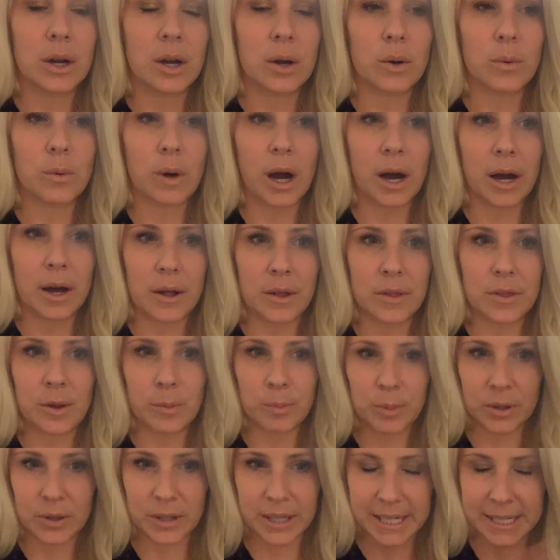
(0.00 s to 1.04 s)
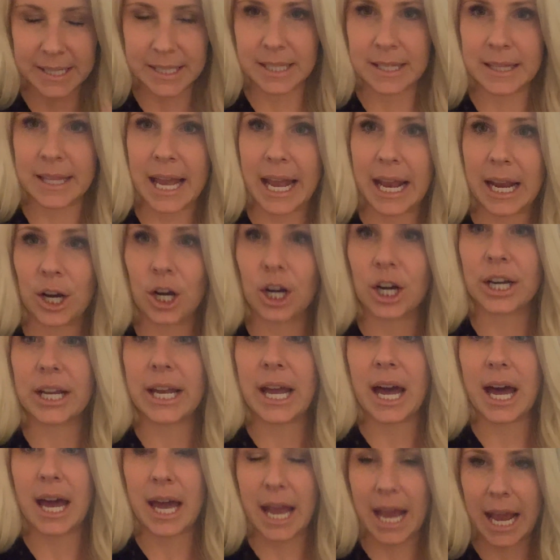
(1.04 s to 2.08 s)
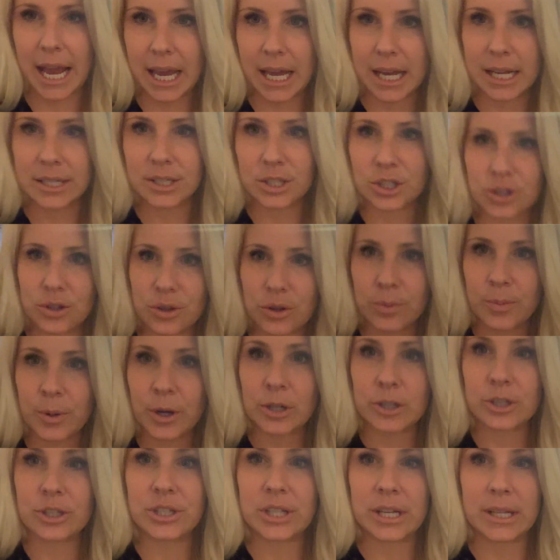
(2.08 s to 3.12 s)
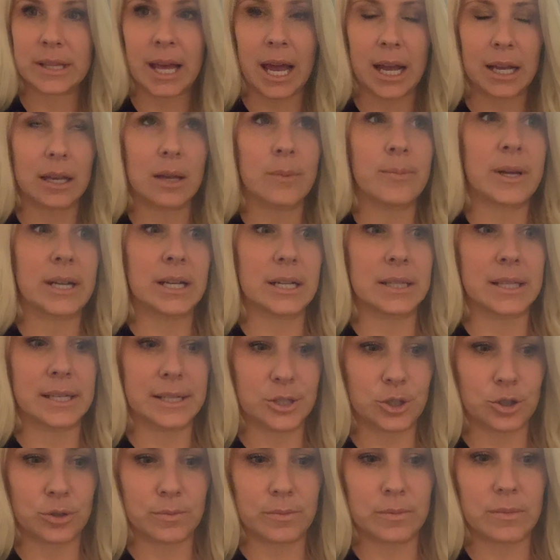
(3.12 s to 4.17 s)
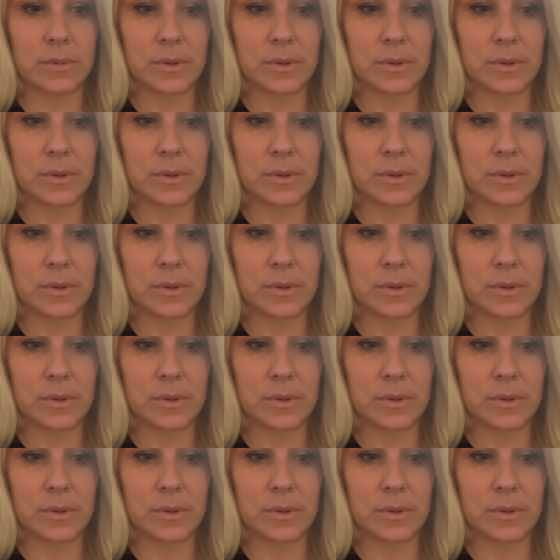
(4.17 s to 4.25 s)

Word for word: uh, the police in the area and the person that committed this,